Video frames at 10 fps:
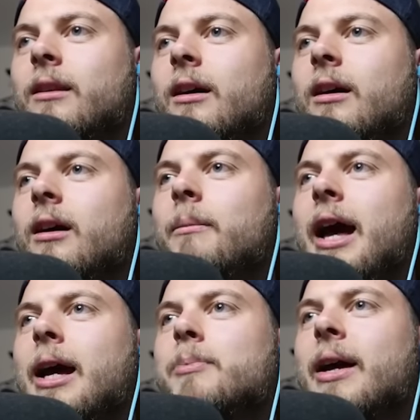Oh man,
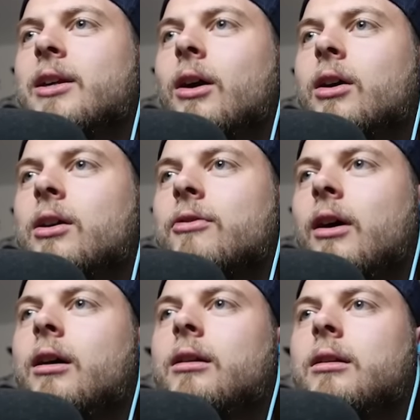I bet you're gonna
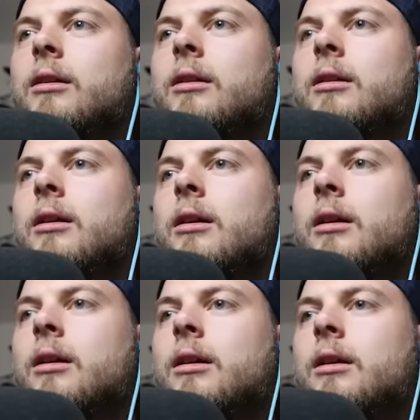fall. Oh,
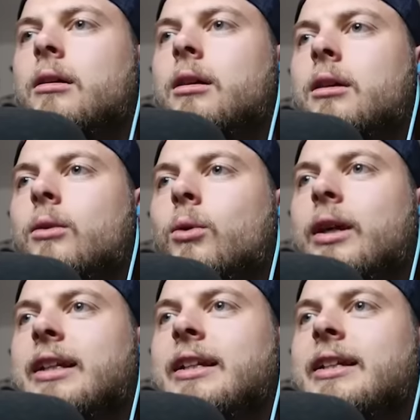oh. Oh, I
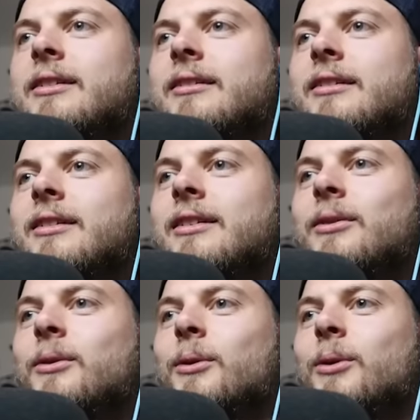nearly did.
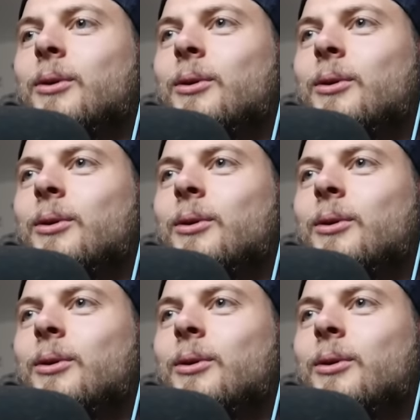Cool.